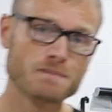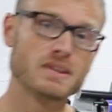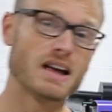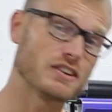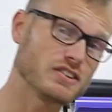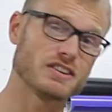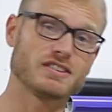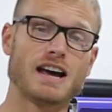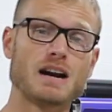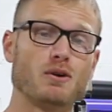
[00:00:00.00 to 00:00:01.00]
now this is a
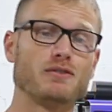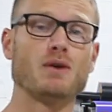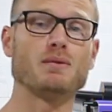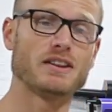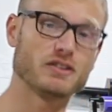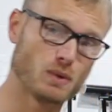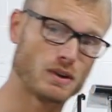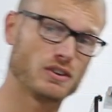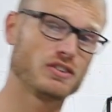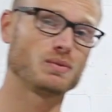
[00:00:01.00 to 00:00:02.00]
slidable film, okay? This
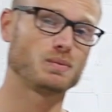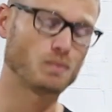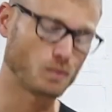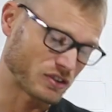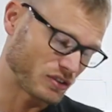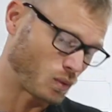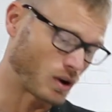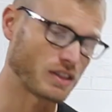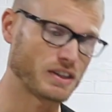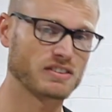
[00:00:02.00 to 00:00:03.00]
is one
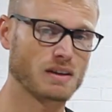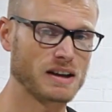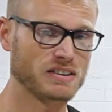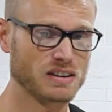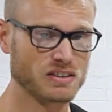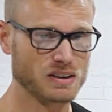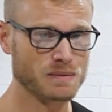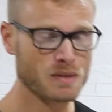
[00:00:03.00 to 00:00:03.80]
of the things that makes it easy.